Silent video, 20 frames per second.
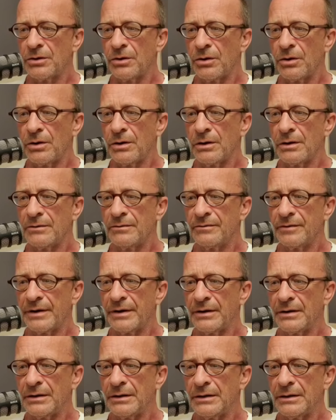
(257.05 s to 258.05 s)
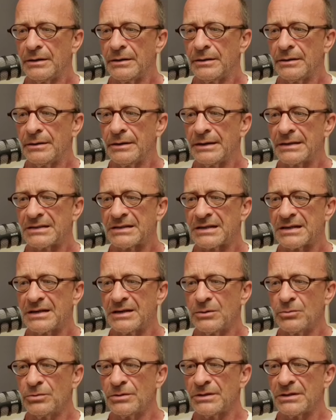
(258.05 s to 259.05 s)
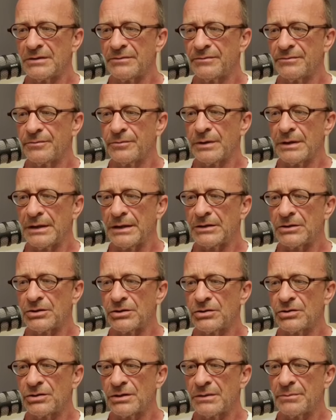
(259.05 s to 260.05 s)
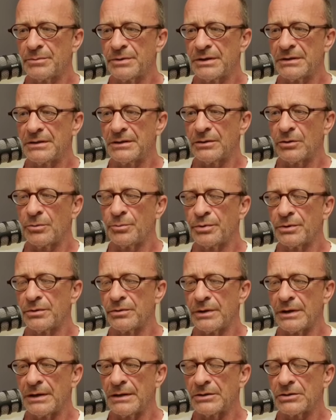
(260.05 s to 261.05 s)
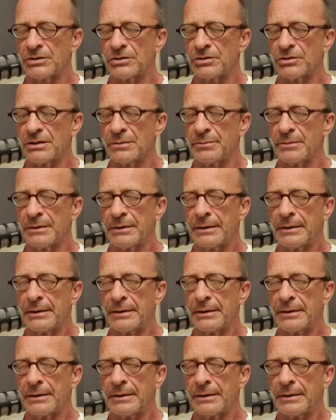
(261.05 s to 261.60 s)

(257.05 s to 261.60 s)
or a very exclusive relationship and an open relationship.